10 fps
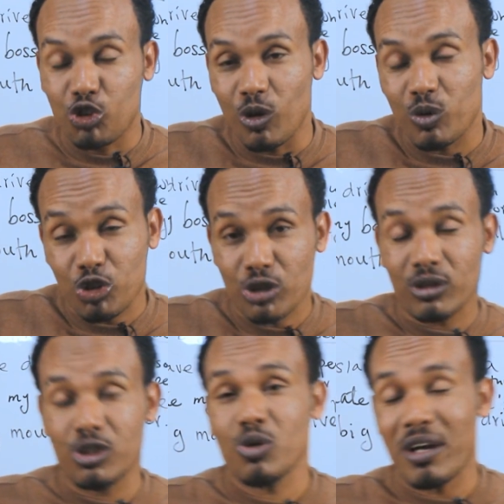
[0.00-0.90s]
So,
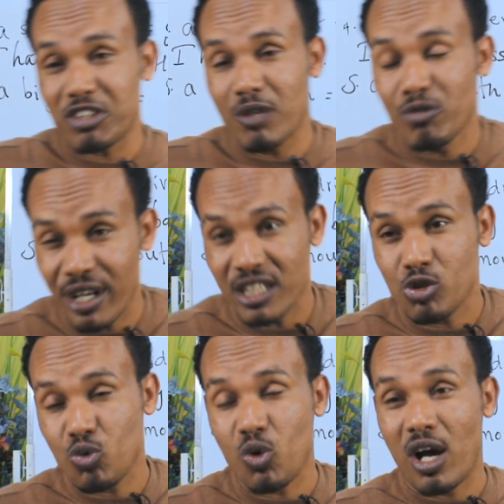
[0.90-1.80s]
do you have some friends
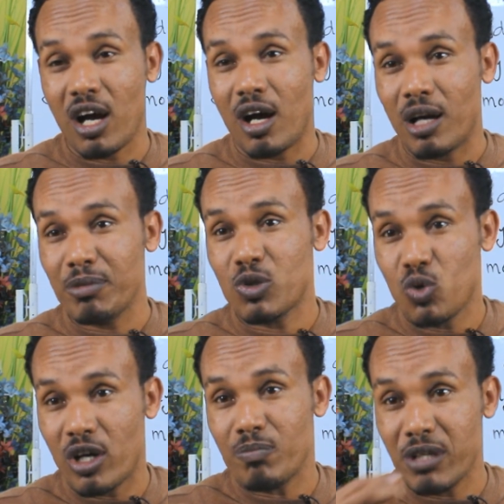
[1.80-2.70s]
who
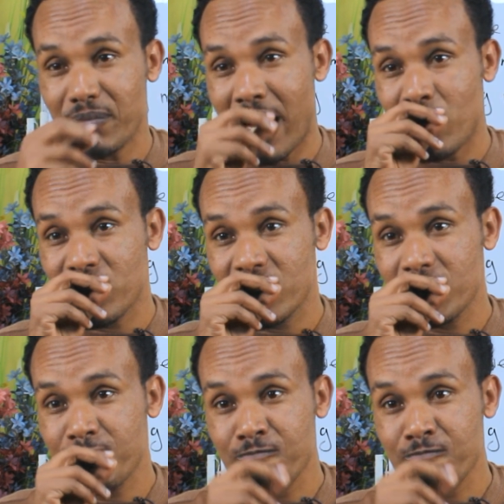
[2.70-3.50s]
are big mouths?